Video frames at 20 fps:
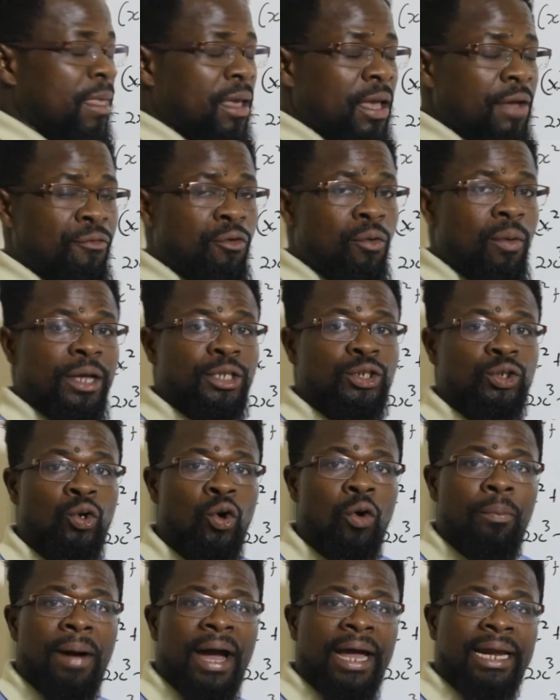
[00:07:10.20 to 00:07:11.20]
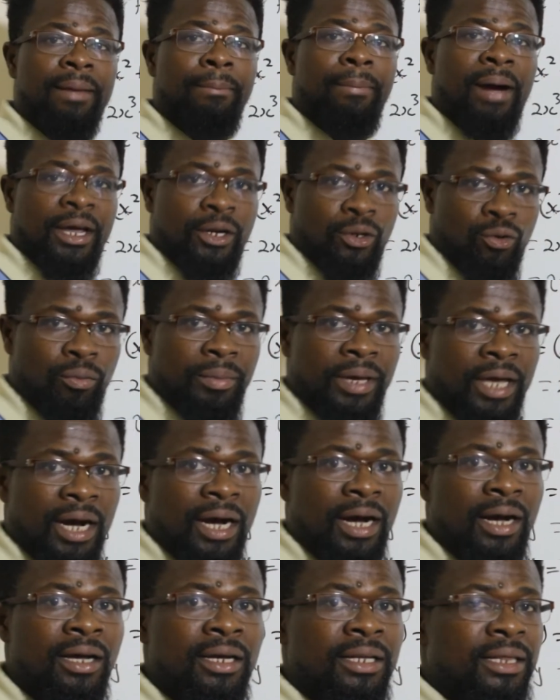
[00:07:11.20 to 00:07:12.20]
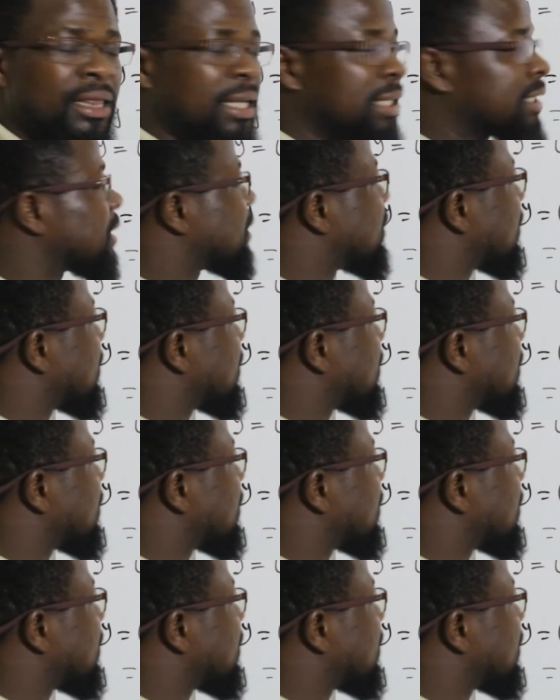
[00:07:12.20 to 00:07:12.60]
If we were to go by the binomial, this is